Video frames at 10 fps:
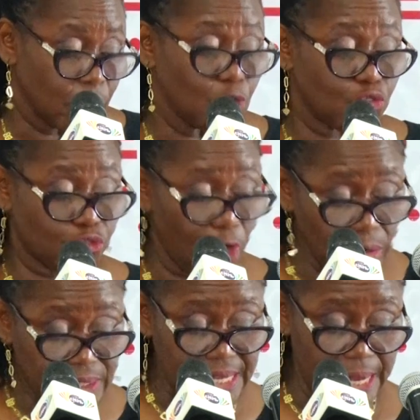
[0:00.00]

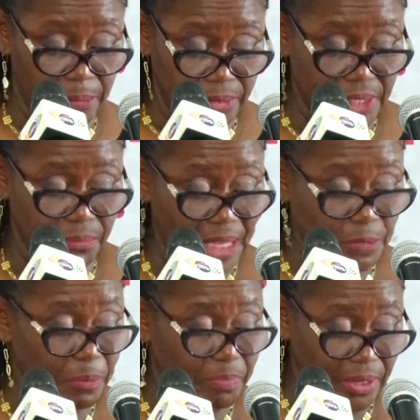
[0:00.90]
Strong teams must
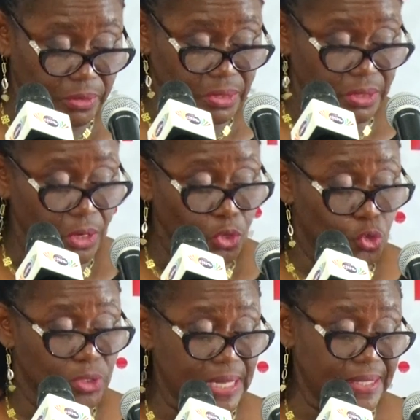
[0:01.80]
be built
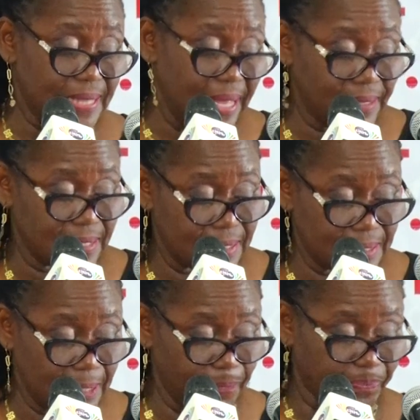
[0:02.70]
to sustain the
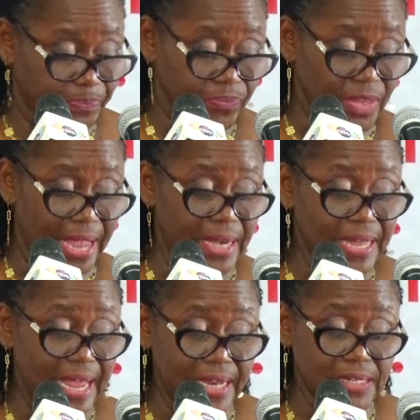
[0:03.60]
system
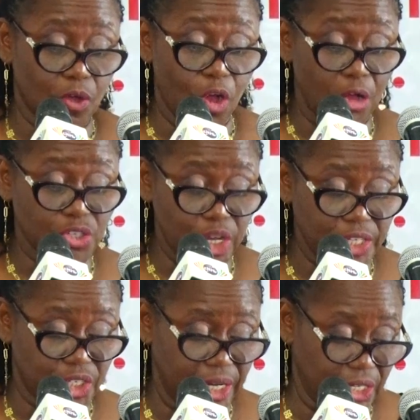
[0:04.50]
and aid culture
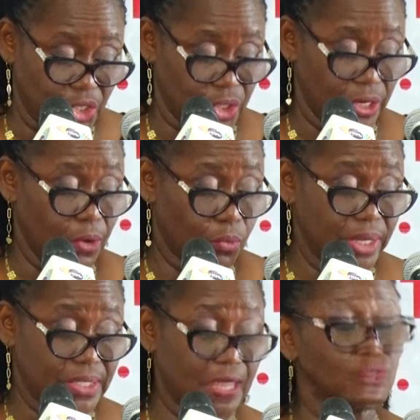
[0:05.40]
change
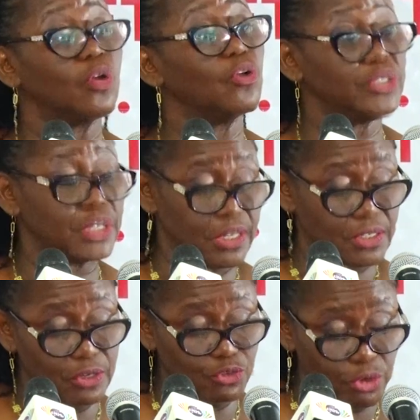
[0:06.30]
when technology
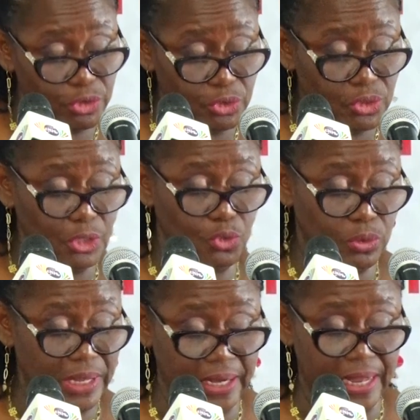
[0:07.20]
is introduced
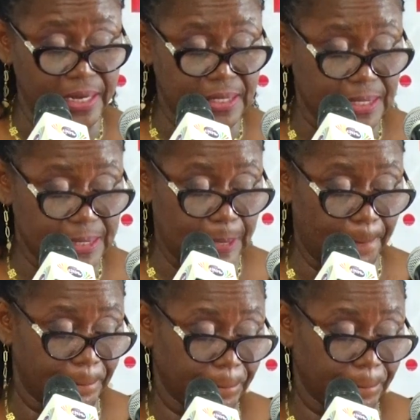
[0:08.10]
in any system.